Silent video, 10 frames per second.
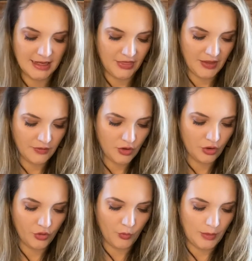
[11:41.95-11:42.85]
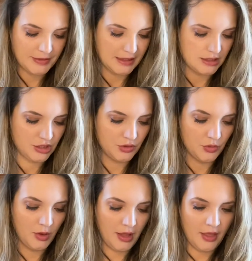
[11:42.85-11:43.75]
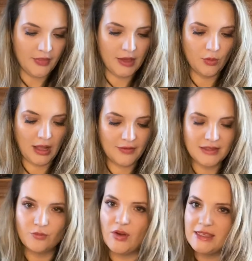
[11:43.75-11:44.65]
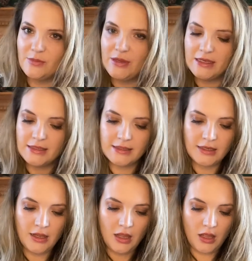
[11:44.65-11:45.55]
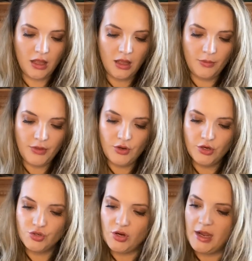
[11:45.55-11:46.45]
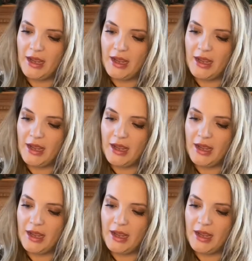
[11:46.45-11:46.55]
I think if you go to the website too, they will have some recipes that you can try.